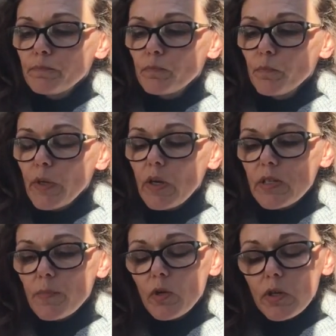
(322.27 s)
Because
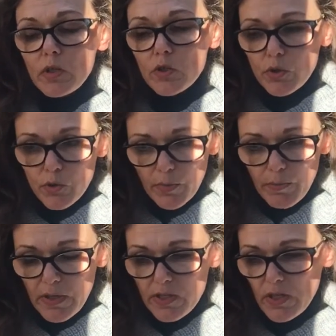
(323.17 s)
I'm gonna do a
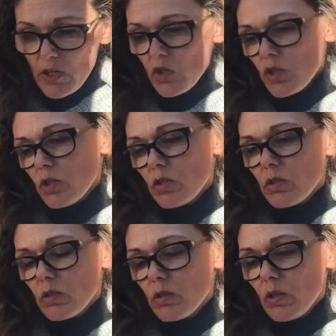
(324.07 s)
meditation
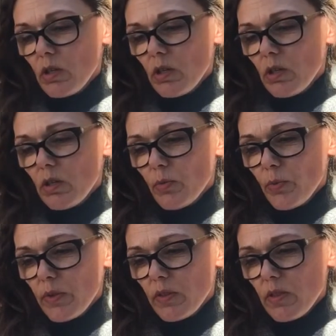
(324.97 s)

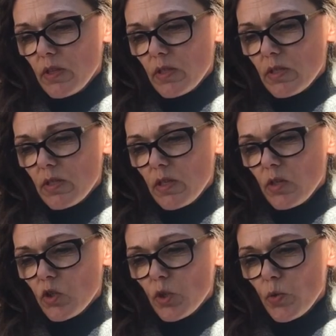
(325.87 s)
with this in a
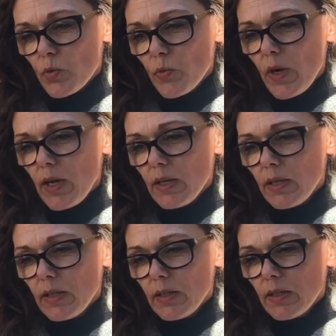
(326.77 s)
short while,
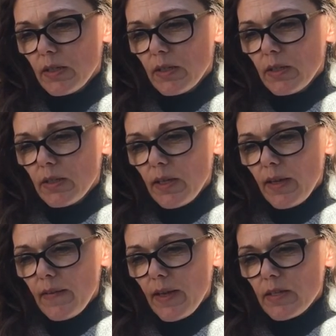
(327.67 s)
and
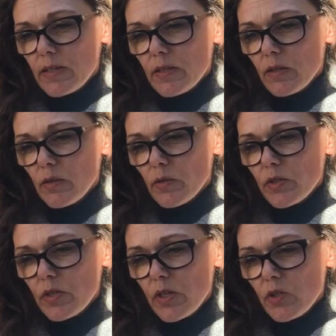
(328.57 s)
that is the
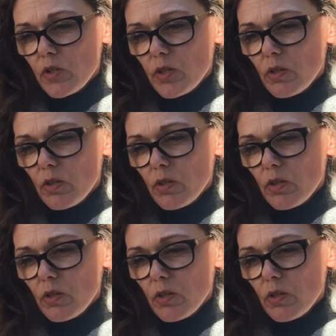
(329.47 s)
Oración